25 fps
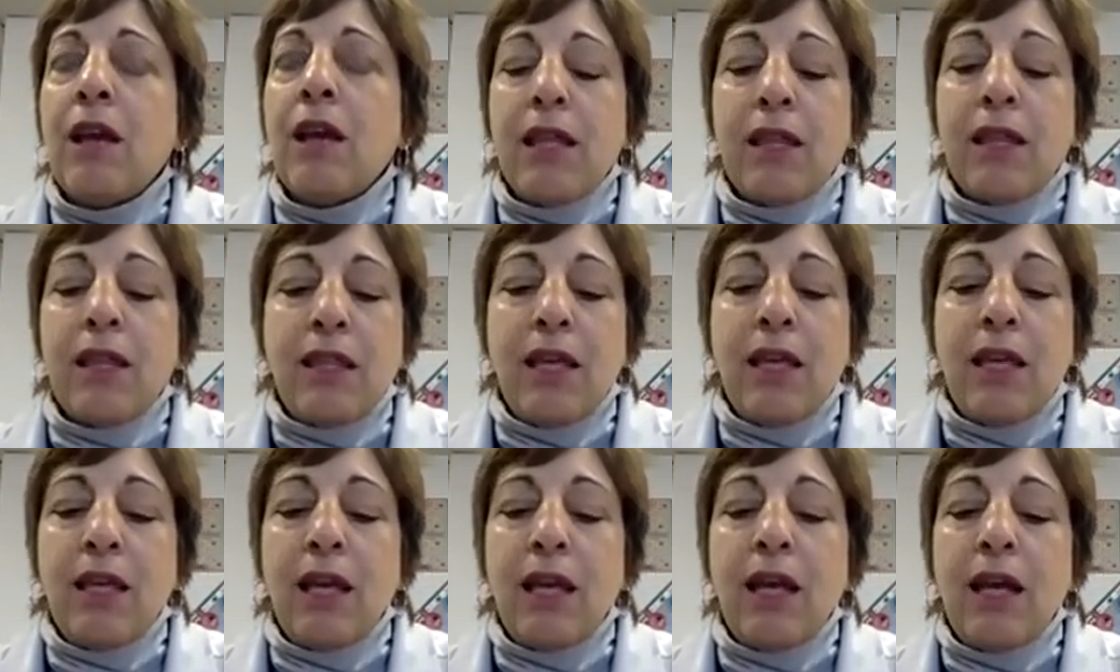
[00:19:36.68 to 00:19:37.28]

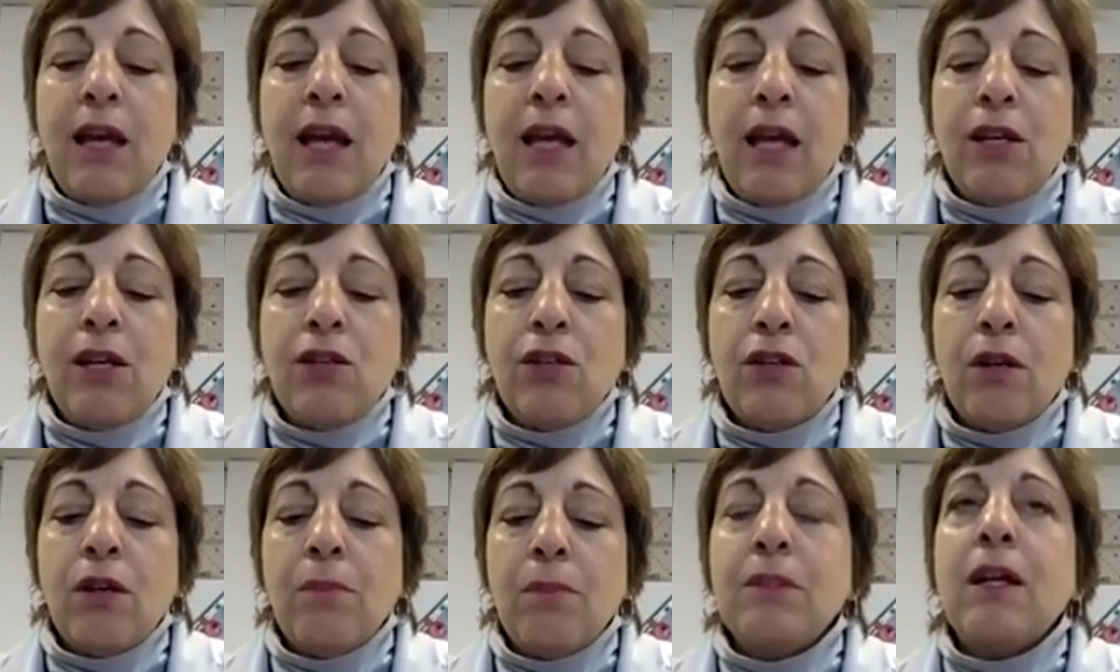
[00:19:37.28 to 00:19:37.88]
thinking in
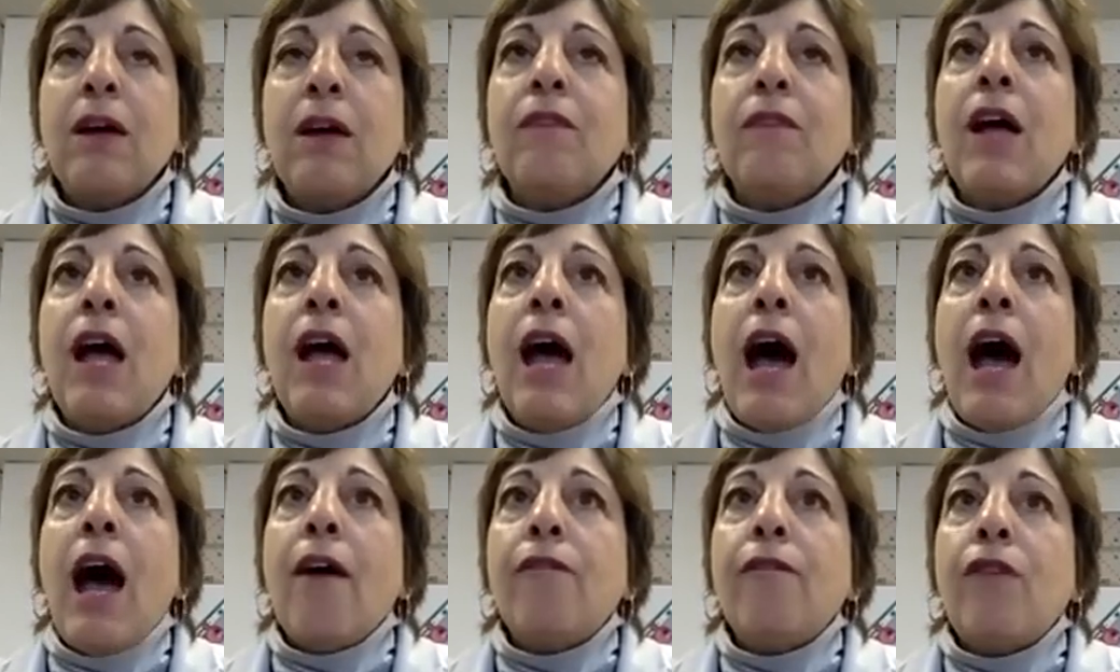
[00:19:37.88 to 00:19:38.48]
terms of
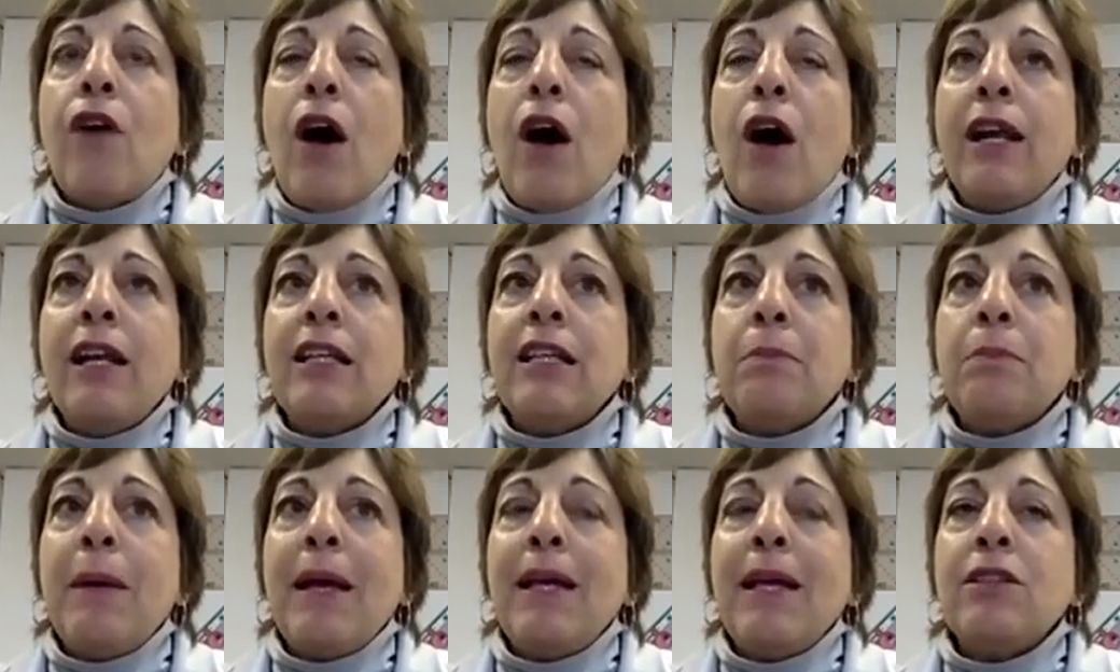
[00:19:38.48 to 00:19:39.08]
a
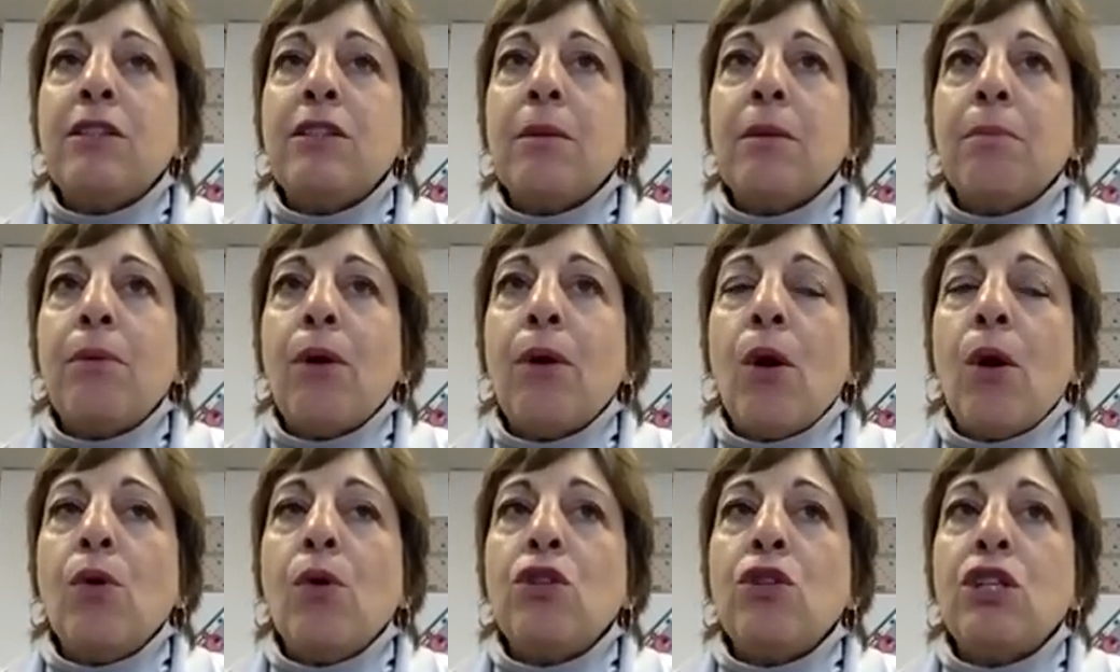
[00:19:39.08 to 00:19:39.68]
phonics-based
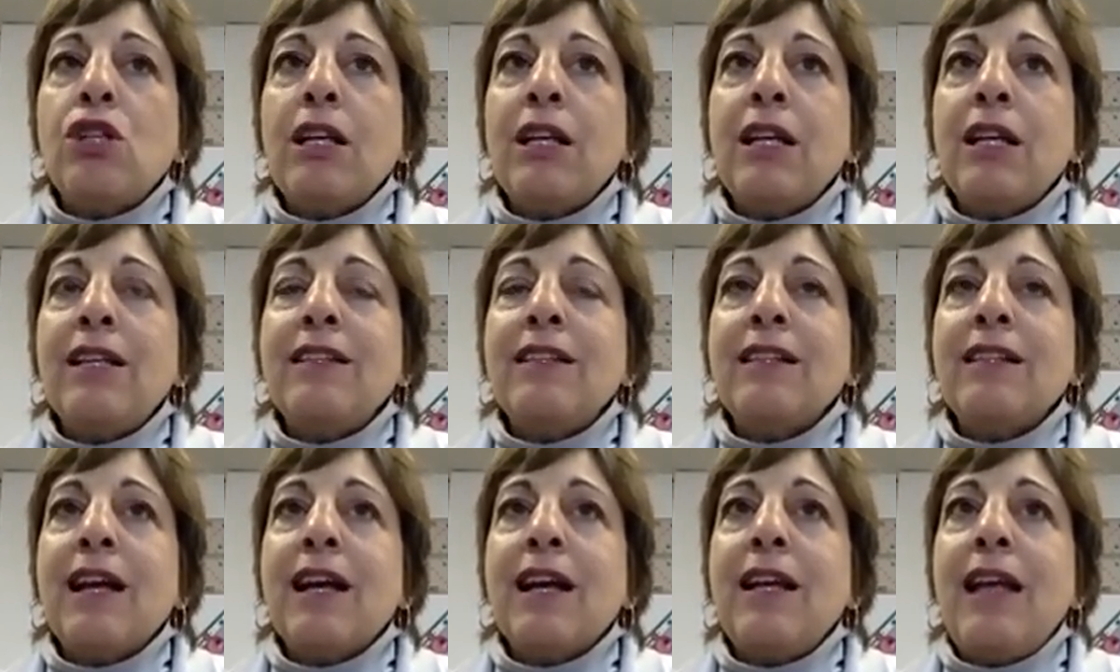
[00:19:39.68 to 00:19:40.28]
approach
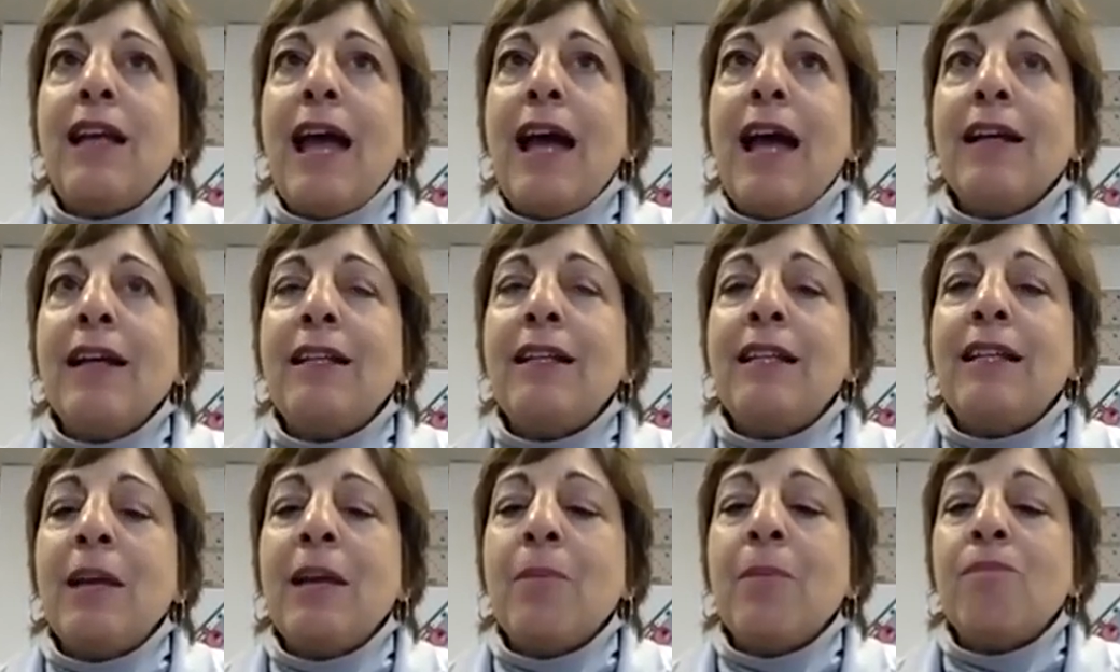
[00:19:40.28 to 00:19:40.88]
is
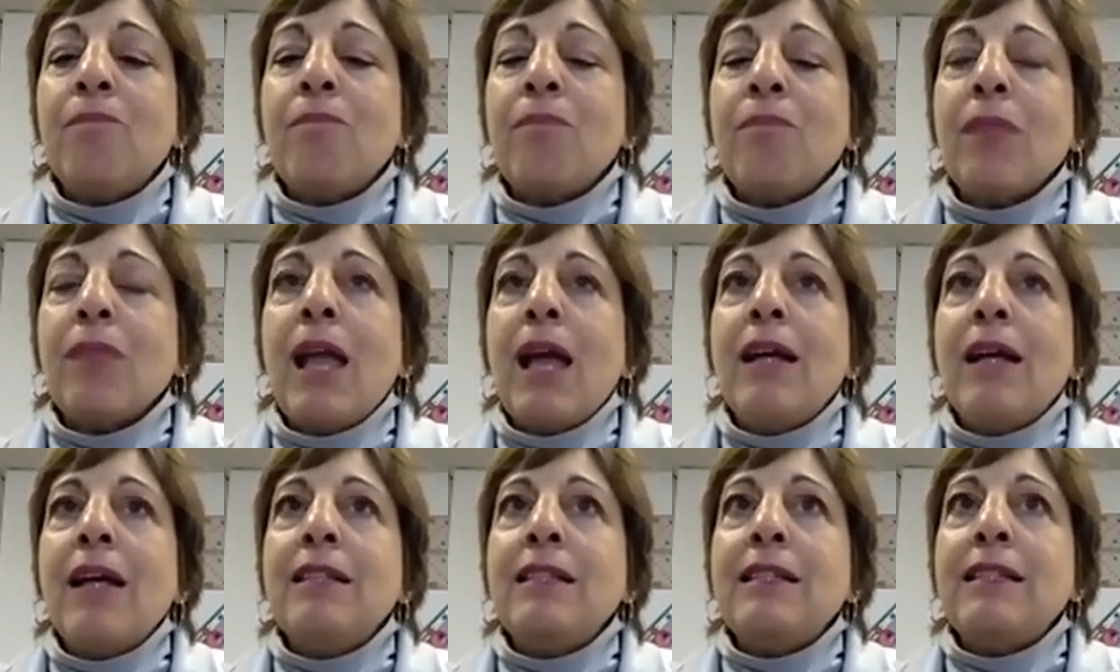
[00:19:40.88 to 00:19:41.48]
connecting
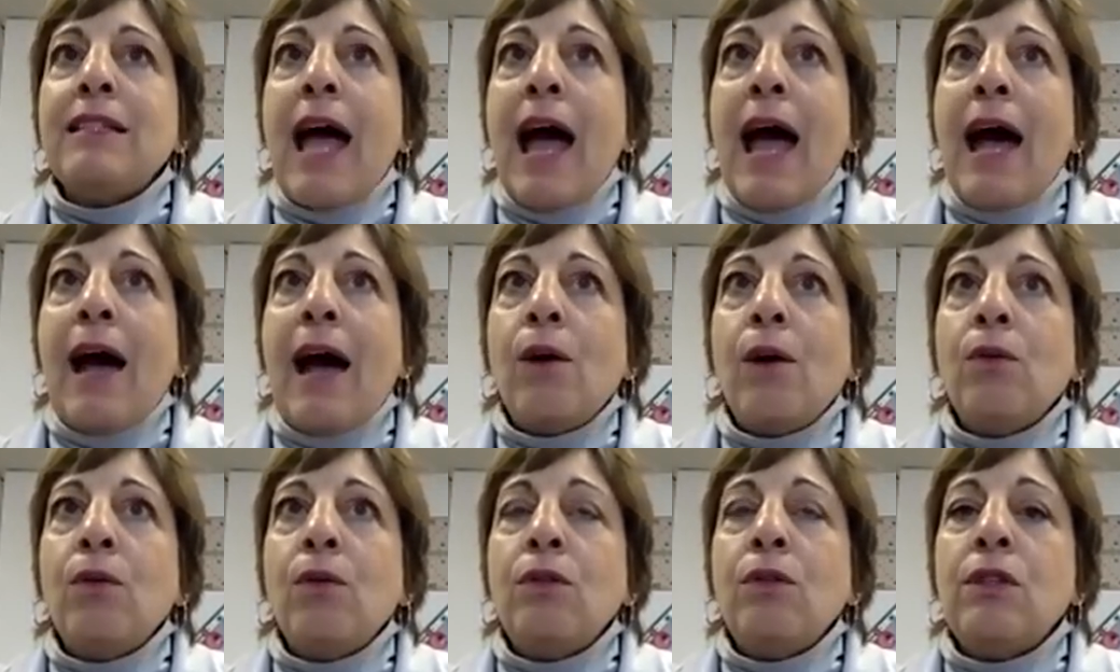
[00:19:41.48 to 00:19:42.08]

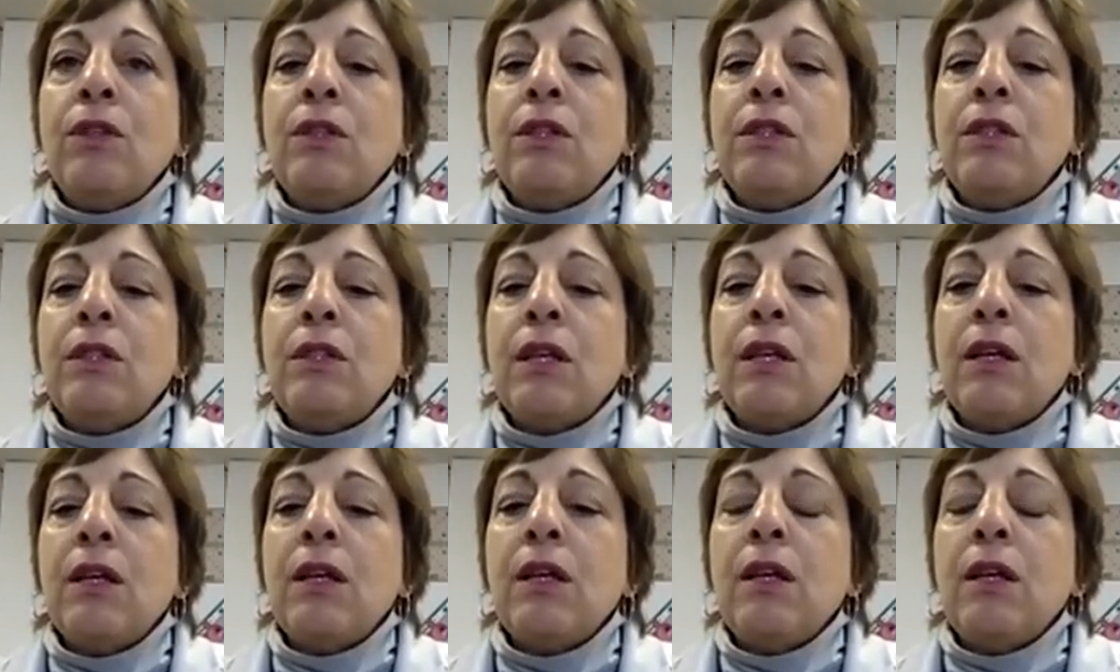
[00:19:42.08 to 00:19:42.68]
sounds